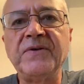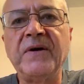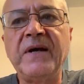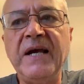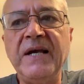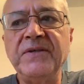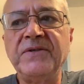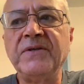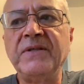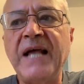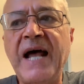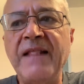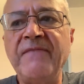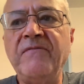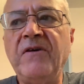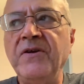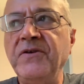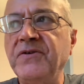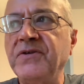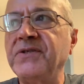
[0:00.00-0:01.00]
Okay, so that
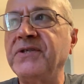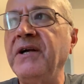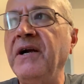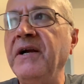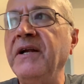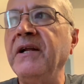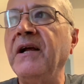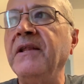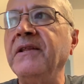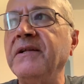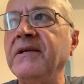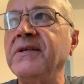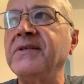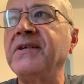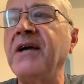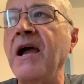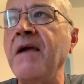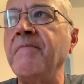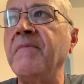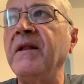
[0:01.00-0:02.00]
one you're just turning on the
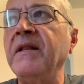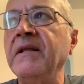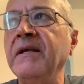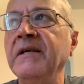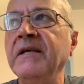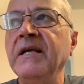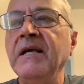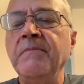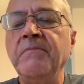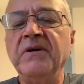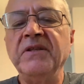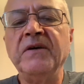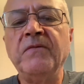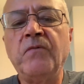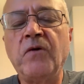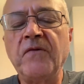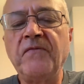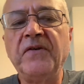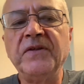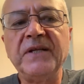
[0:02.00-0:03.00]
assignment. But the
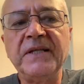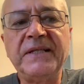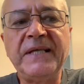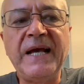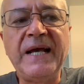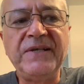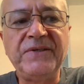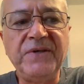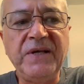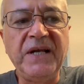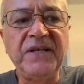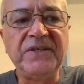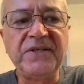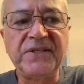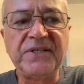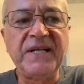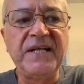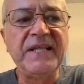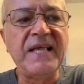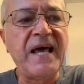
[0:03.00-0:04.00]
work for the test, you can
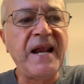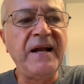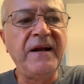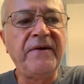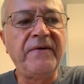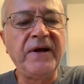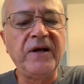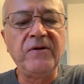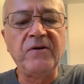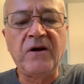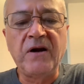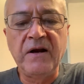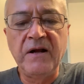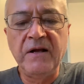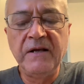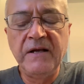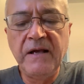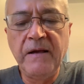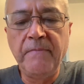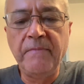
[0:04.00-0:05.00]
just send that in a regular
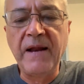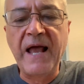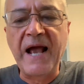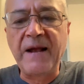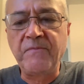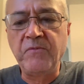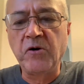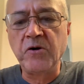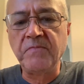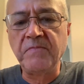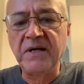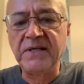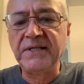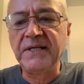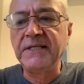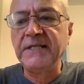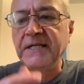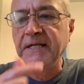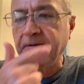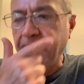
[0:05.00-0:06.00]
Blackboard
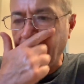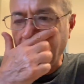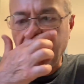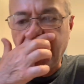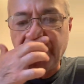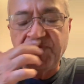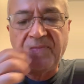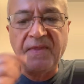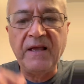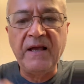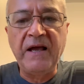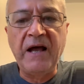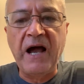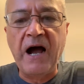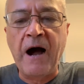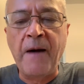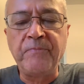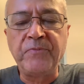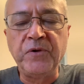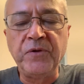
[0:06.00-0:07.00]
messaging
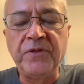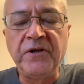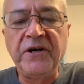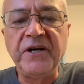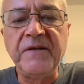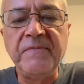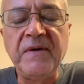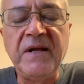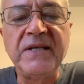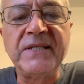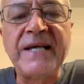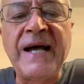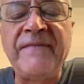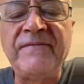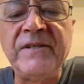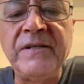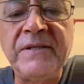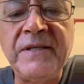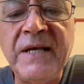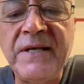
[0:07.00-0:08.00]
up to 30 minutes
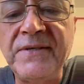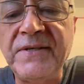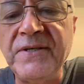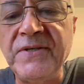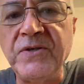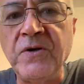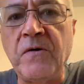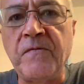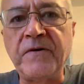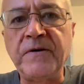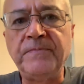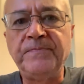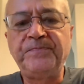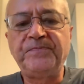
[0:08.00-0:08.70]
after the test is over.